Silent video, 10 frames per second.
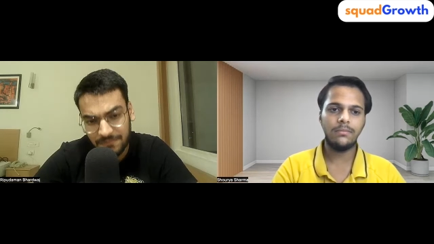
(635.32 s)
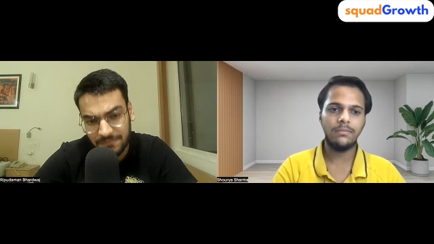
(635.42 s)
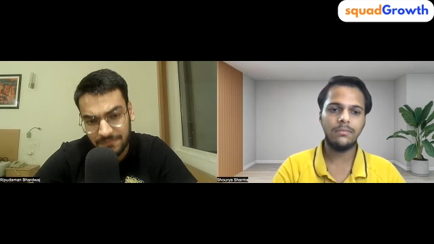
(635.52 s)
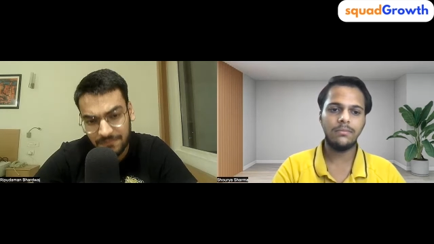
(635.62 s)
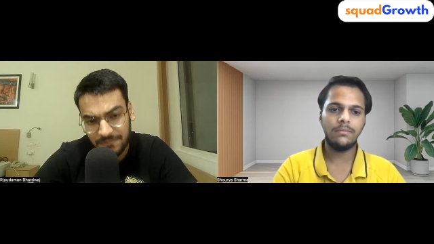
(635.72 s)

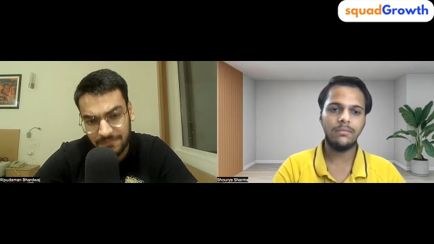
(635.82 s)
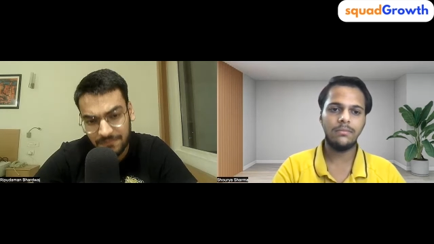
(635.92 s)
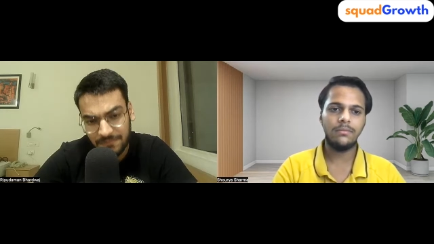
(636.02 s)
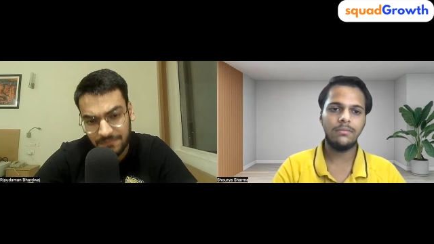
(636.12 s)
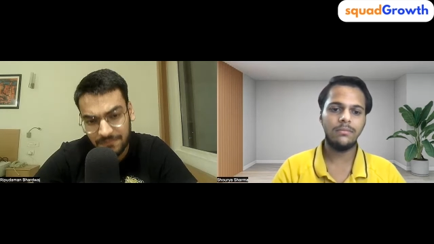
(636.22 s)

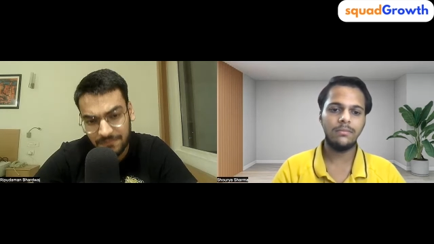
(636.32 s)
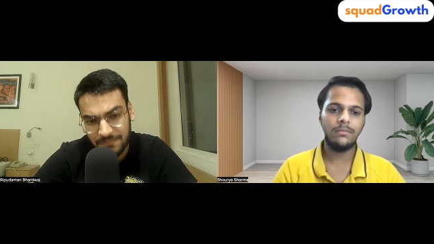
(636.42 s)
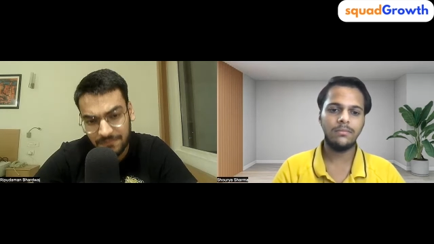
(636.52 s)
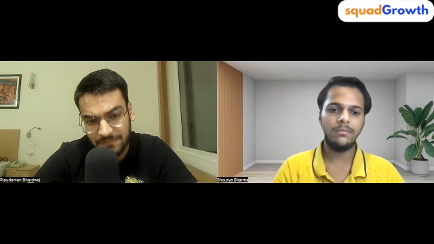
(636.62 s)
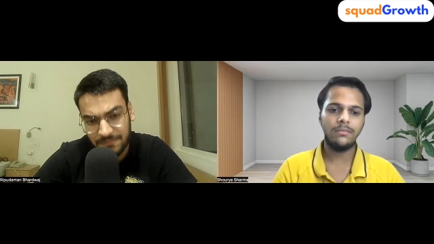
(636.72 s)

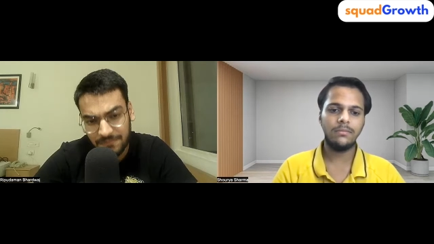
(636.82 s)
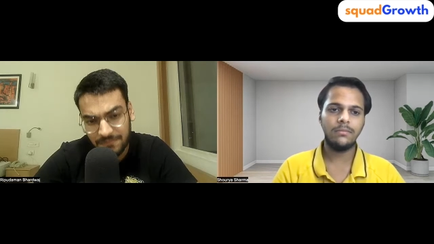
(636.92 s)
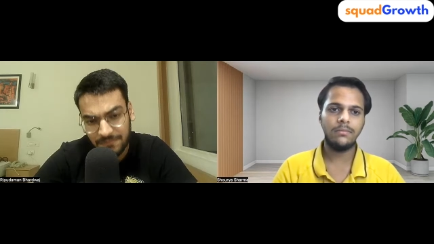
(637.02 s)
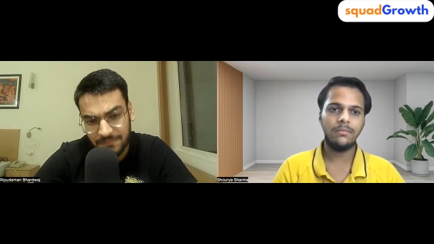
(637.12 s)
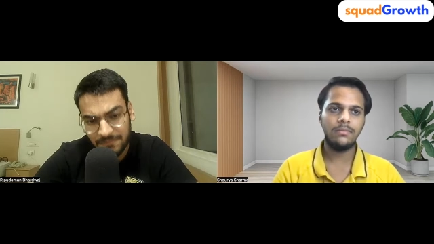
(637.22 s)

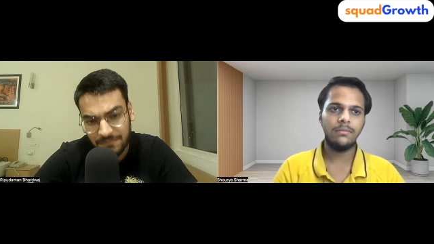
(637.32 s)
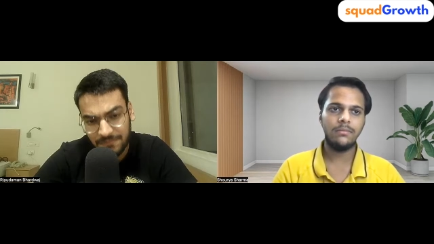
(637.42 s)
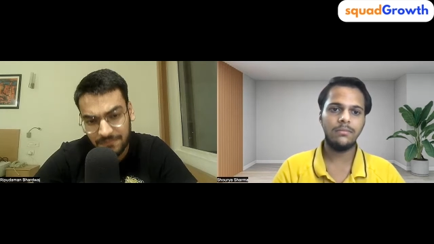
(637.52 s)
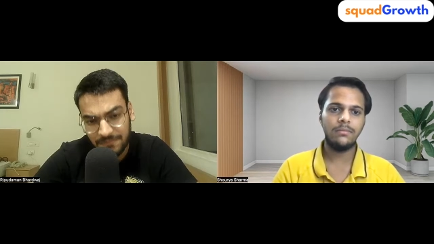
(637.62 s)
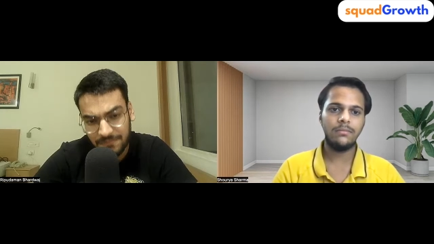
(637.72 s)

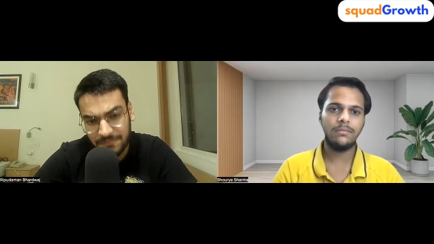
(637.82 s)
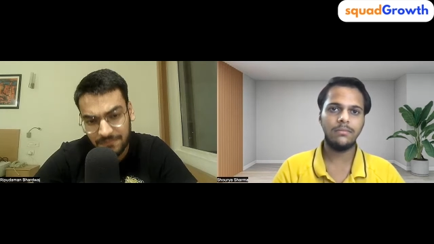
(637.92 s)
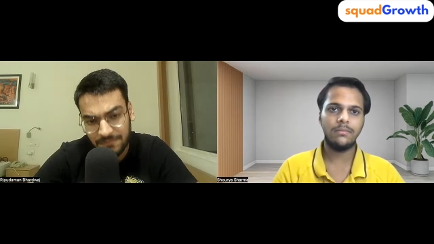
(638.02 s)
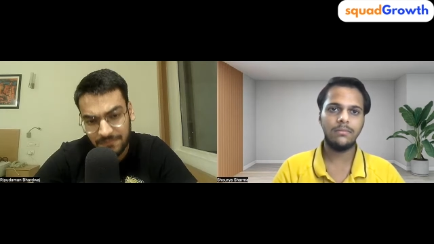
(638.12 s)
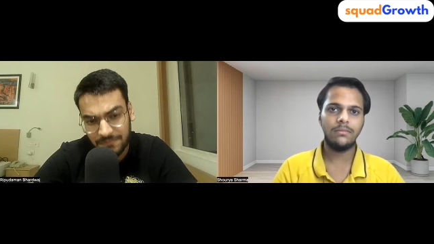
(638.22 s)

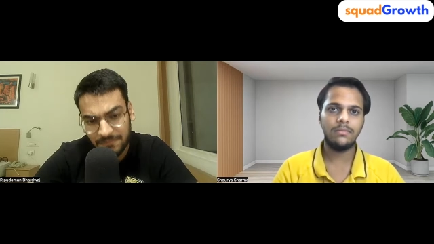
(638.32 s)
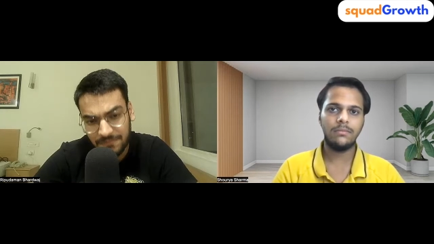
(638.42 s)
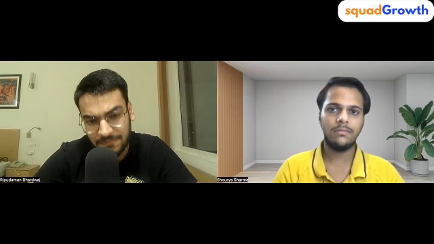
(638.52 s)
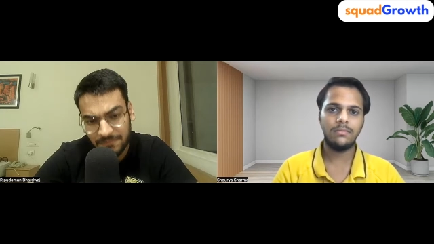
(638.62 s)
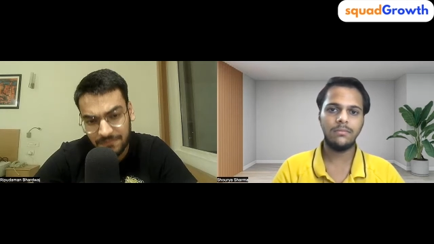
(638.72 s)

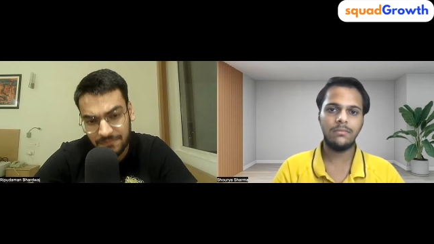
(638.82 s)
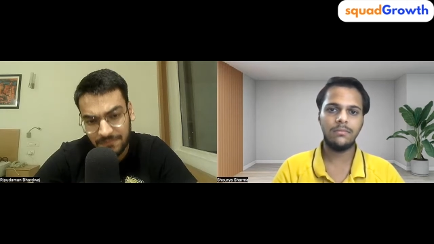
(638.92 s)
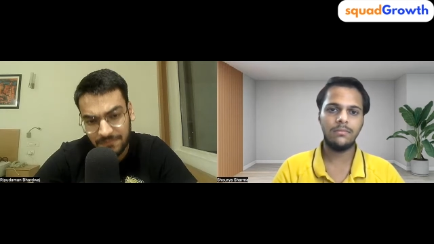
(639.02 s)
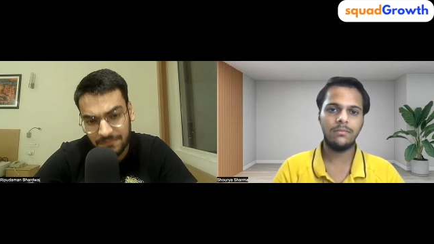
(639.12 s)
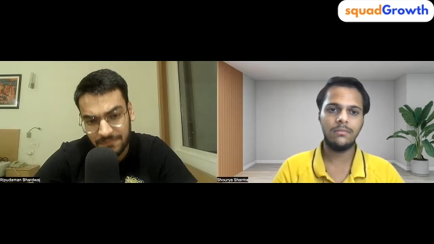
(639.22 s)

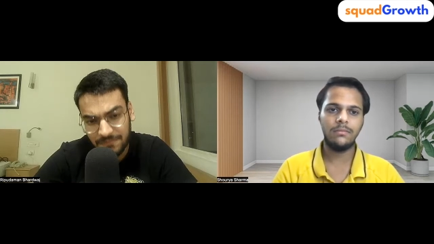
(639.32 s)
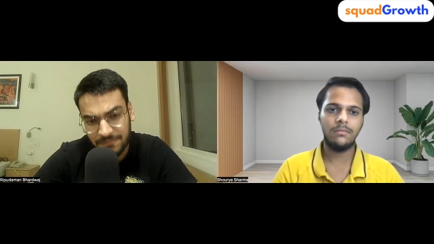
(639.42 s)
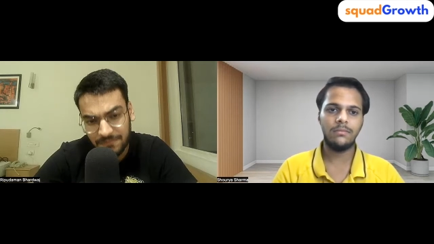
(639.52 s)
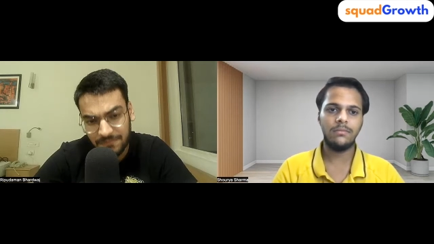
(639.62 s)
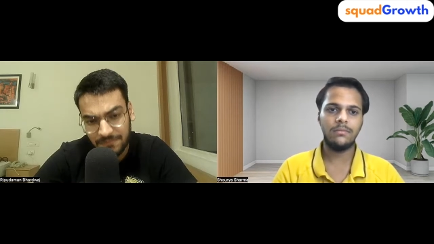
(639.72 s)

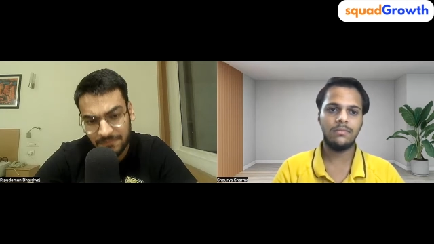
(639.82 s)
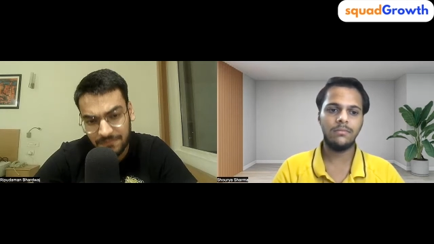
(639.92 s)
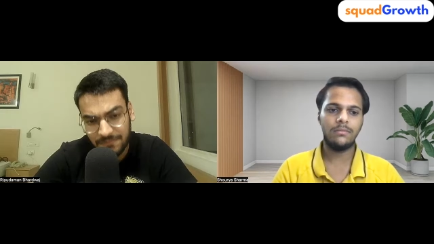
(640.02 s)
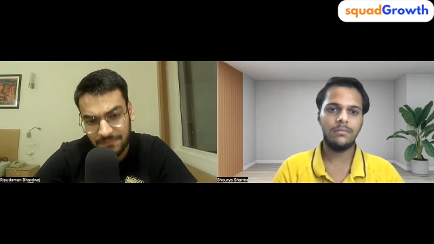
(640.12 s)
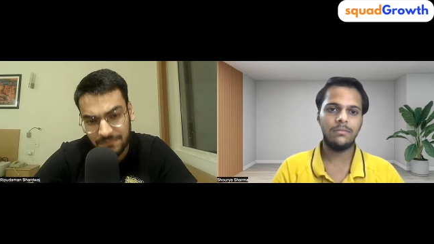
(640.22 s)

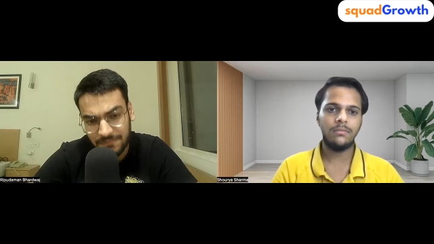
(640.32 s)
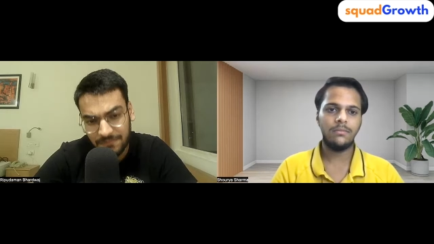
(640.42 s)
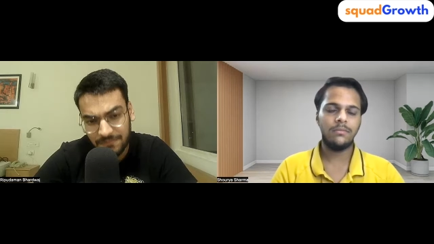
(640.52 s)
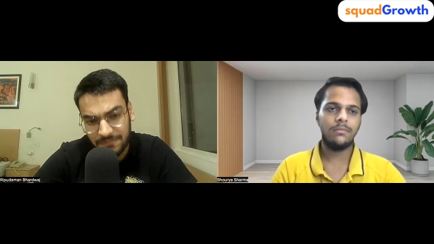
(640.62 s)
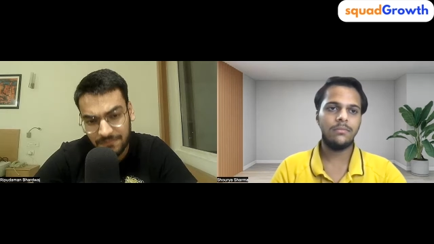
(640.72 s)

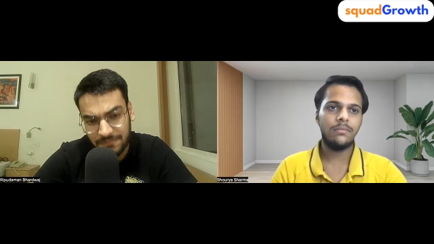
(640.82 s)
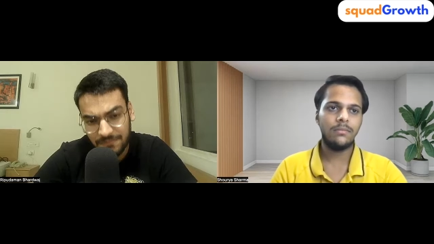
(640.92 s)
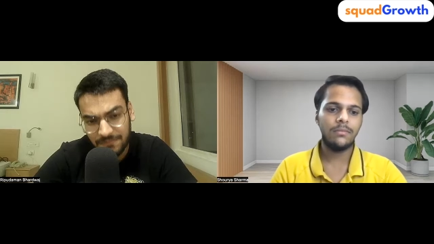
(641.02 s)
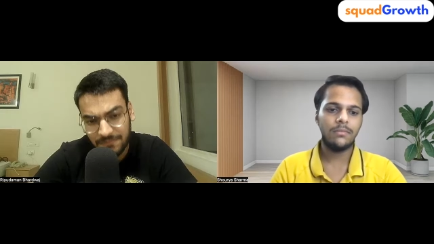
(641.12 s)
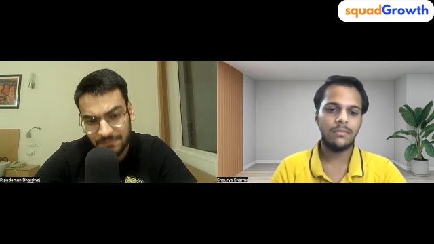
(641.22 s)

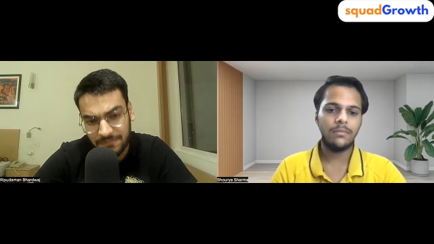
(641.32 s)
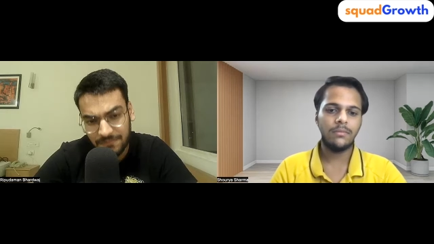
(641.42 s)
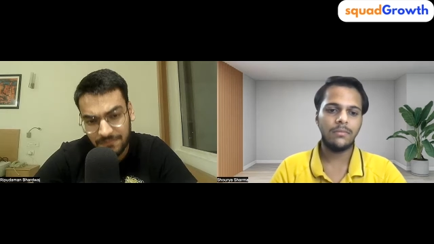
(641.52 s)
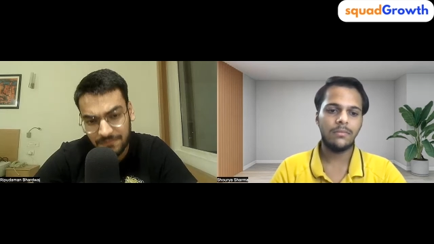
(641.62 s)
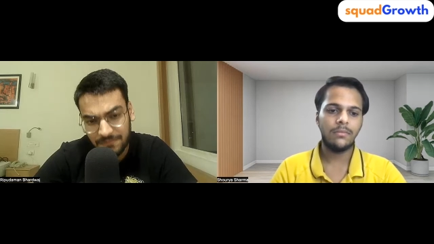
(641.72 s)

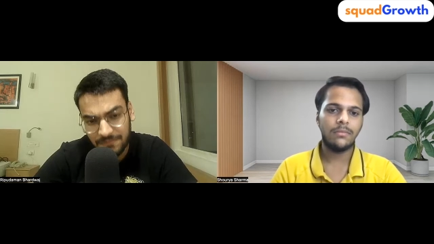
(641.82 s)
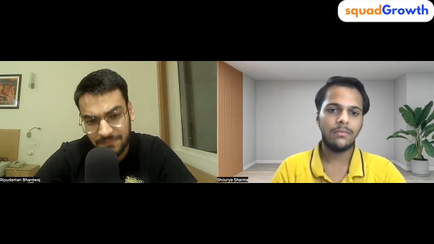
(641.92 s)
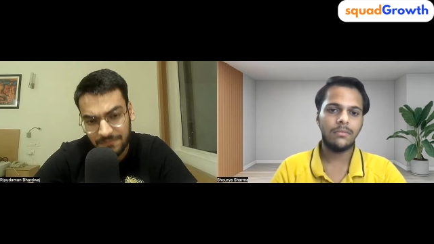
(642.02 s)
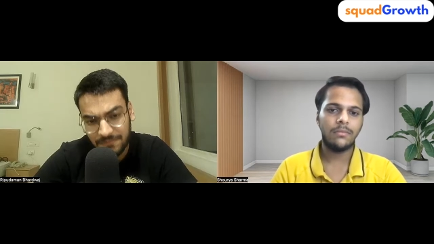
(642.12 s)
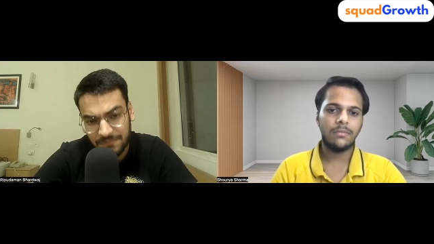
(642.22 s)

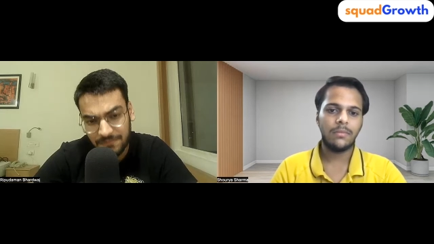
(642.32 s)
Nothing is said.